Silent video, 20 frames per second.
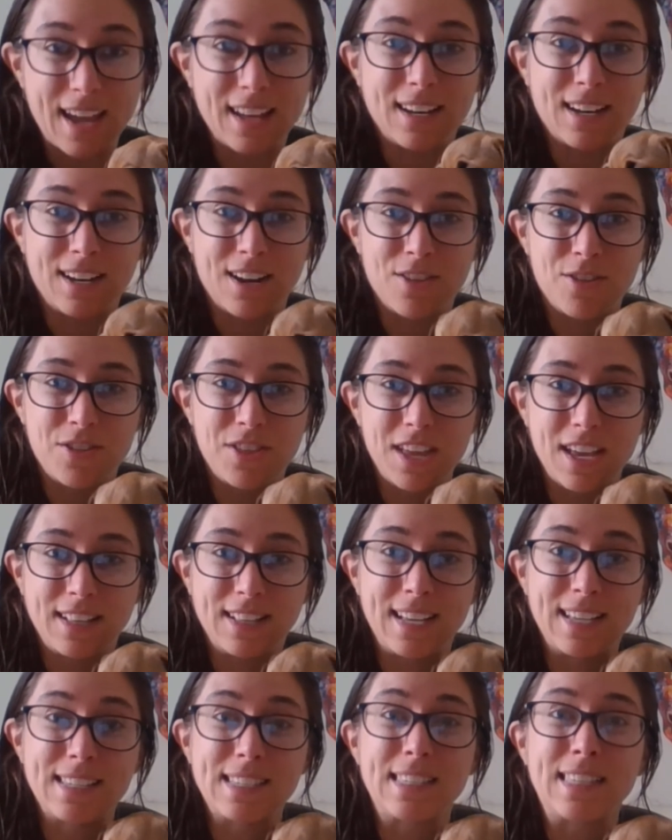And another
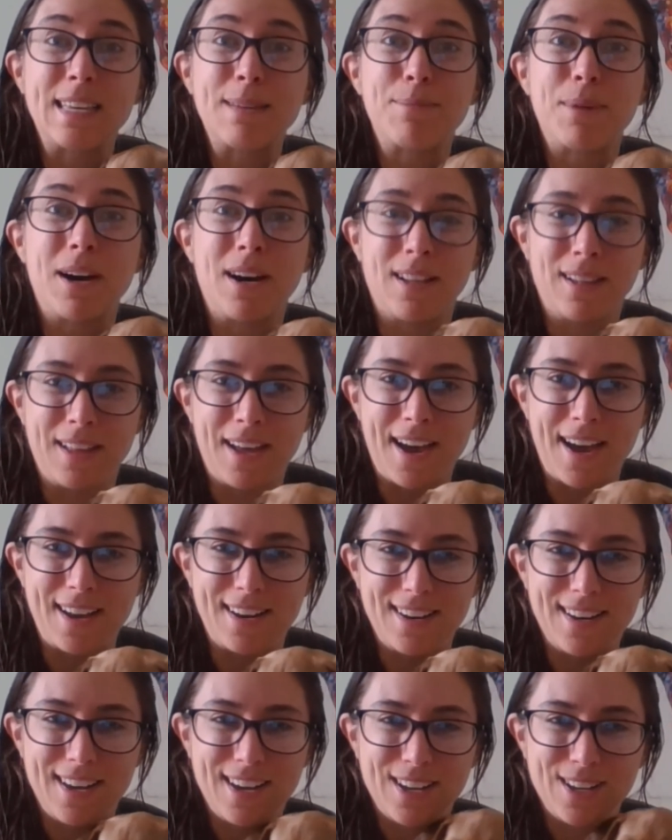thing, they sleep a
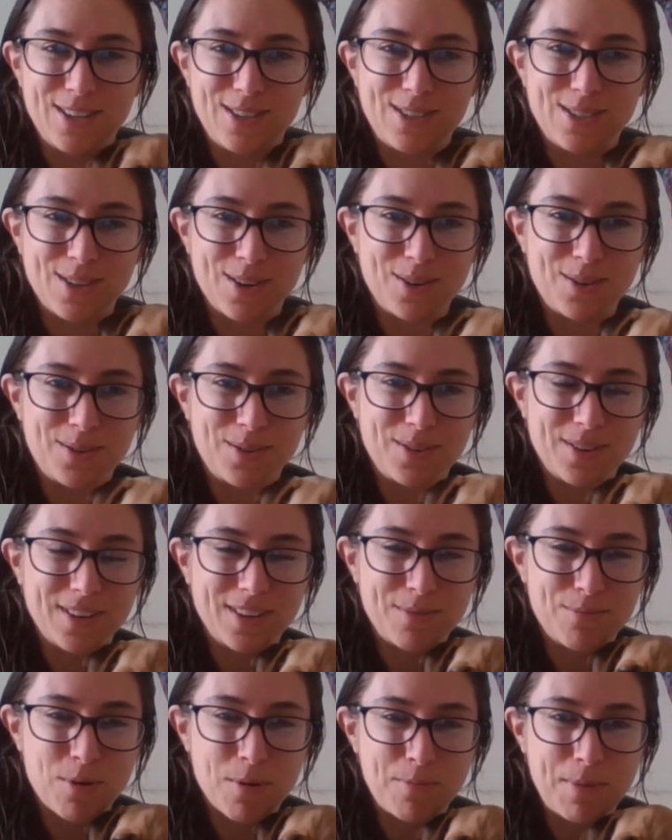lot. So
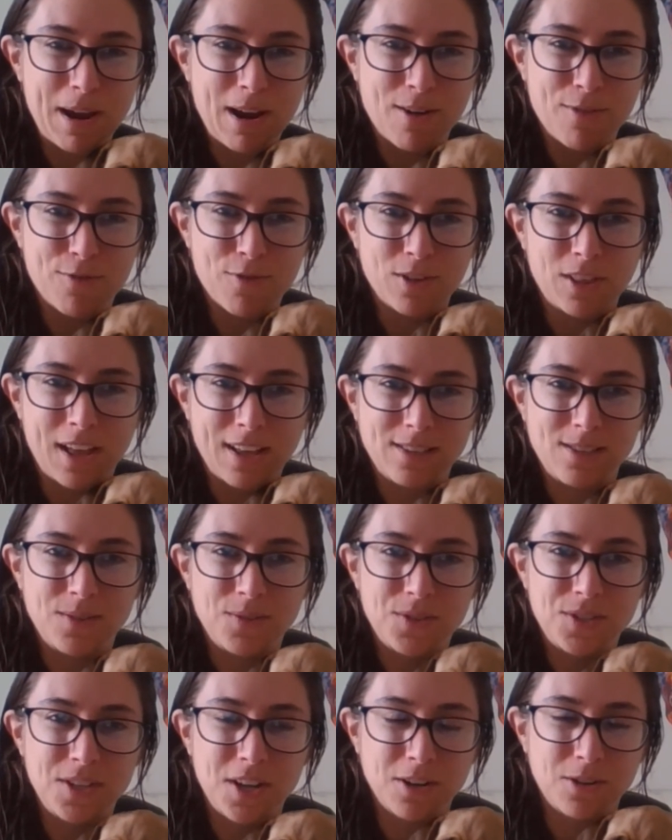prepare for lots
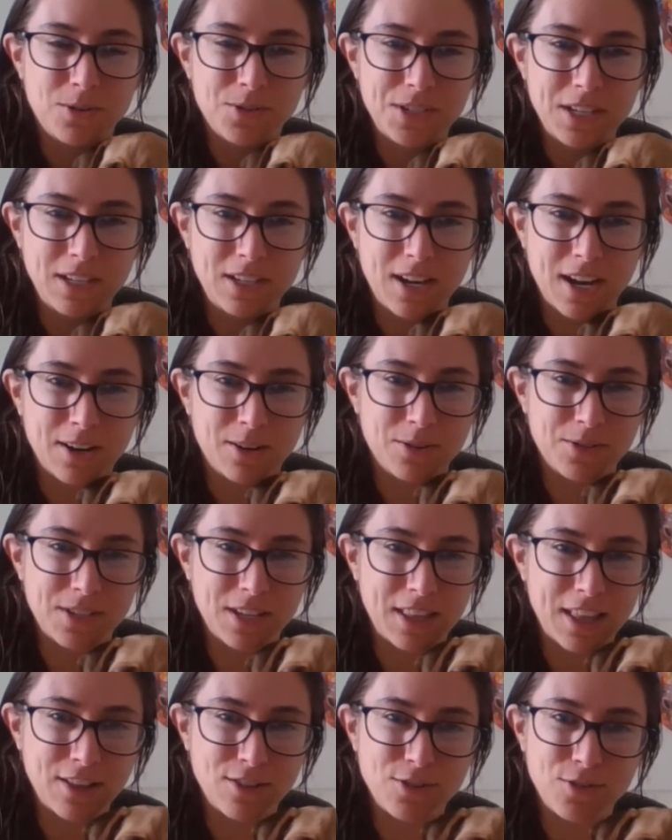of snuggles and cuddles,
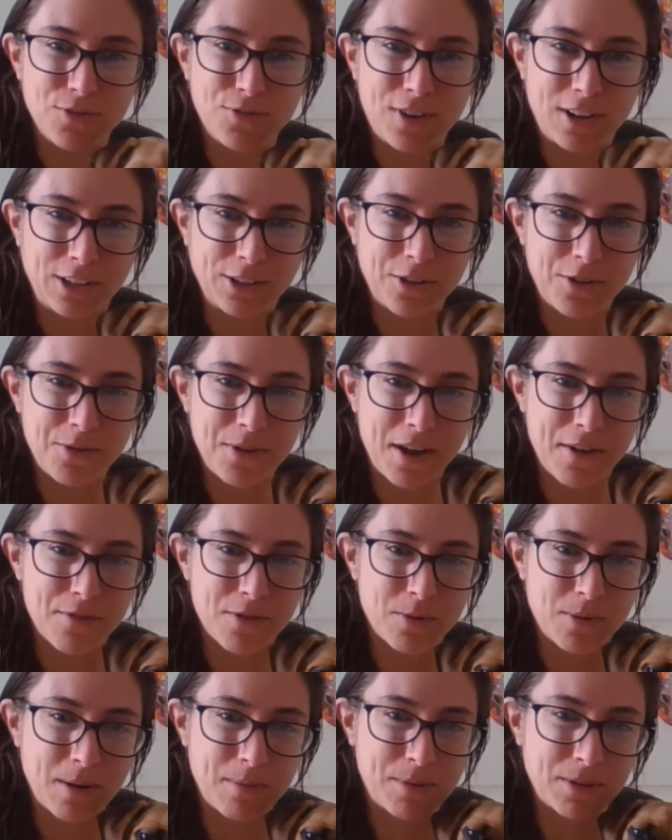and they do follow you
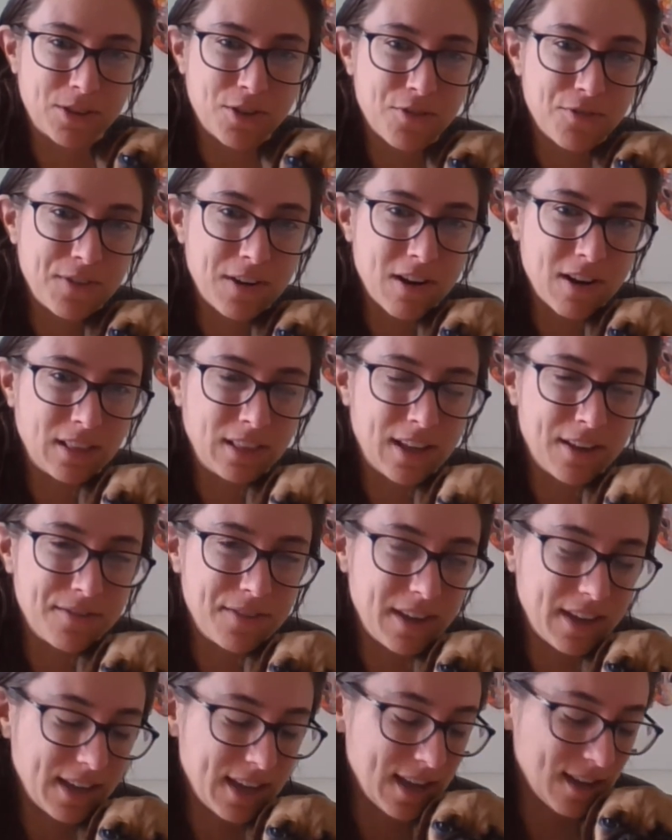everywhere, but they're very
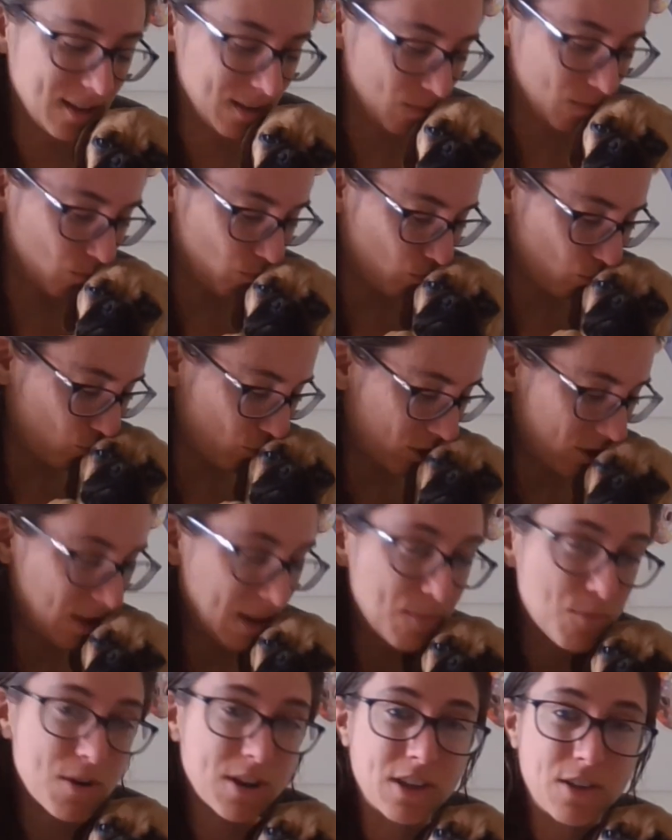loving and
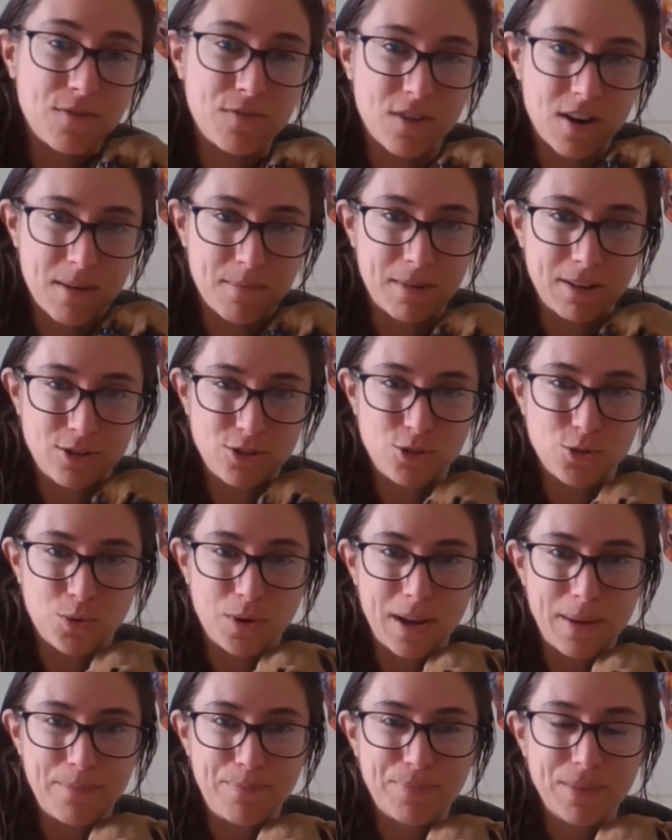they bring you very much
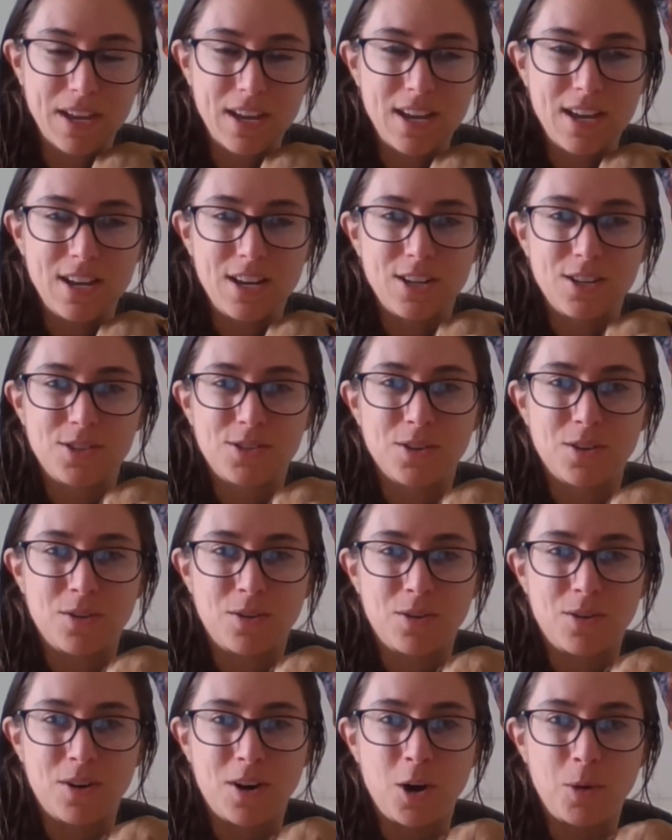joy.
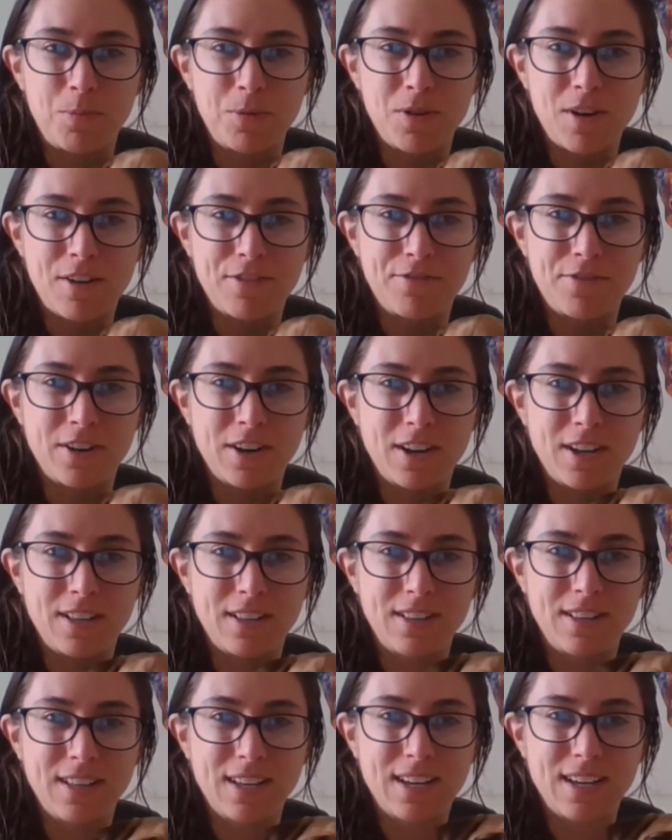So hope you have
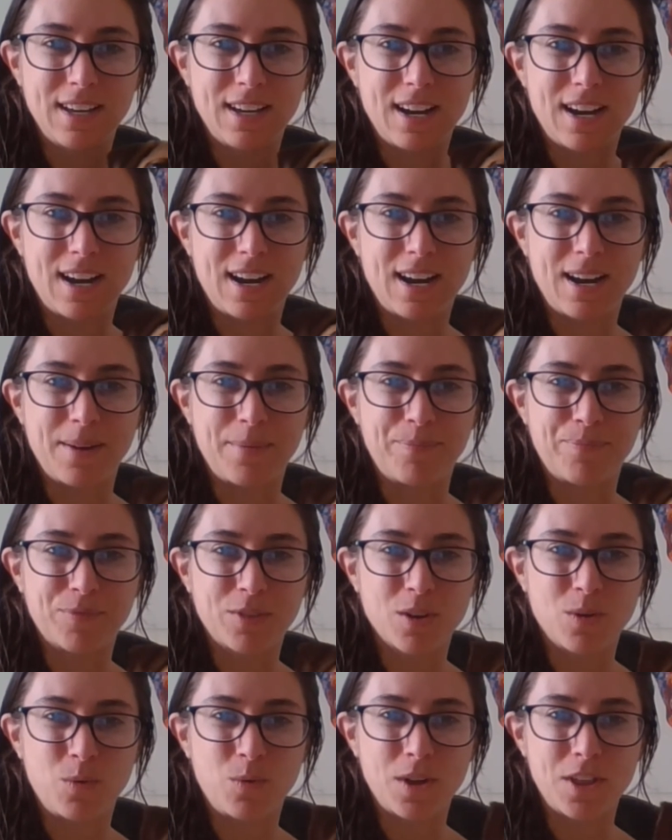fun
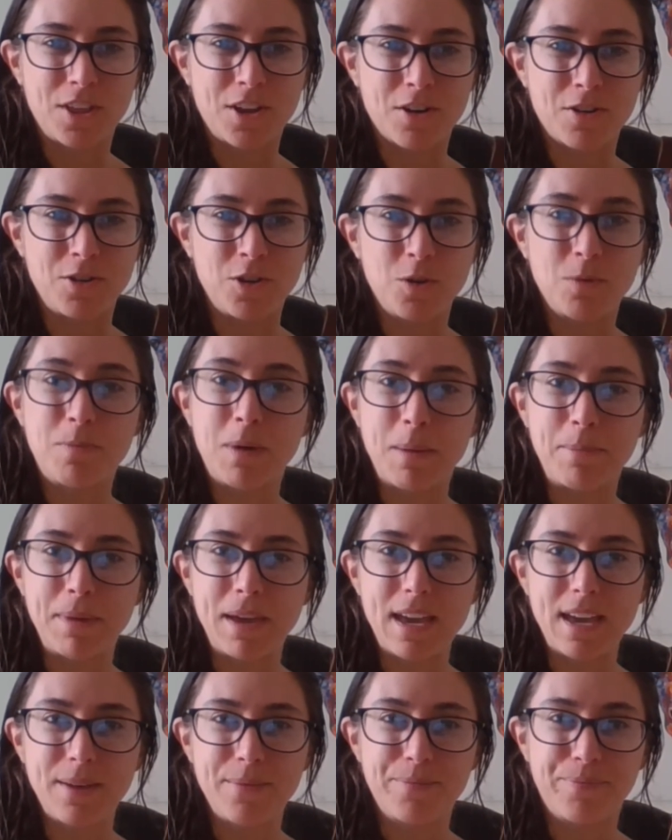um, with your new
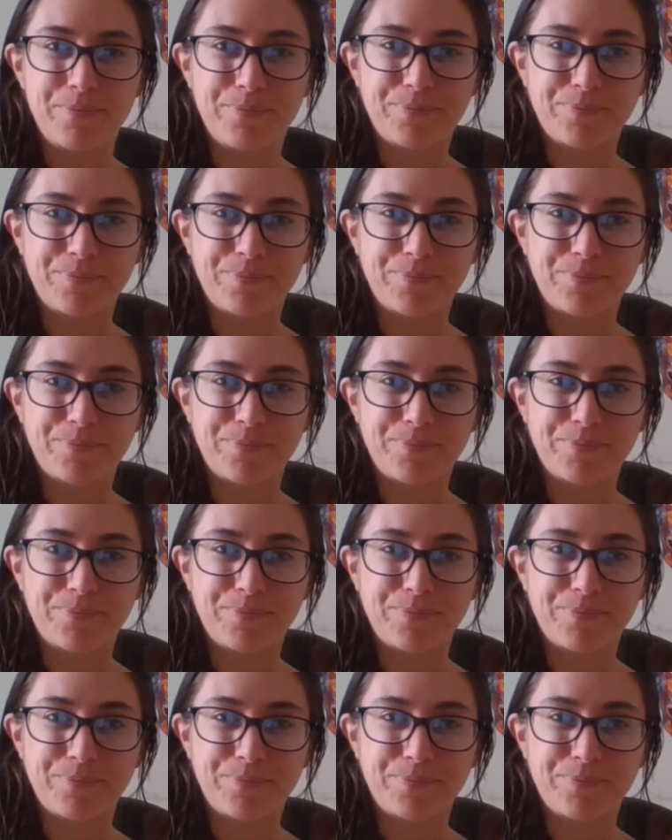puppy.